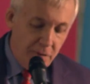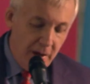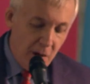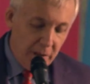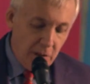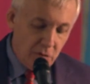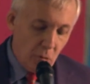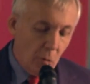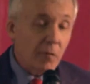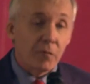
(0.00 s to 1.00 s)

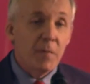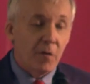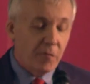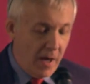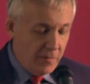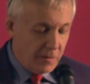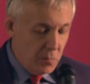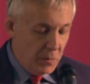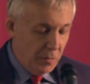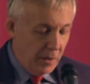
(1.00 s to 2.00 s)
families or from their faith
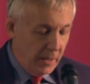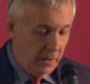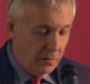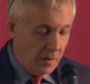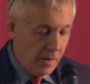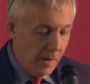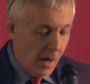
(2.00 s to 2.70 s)
communities,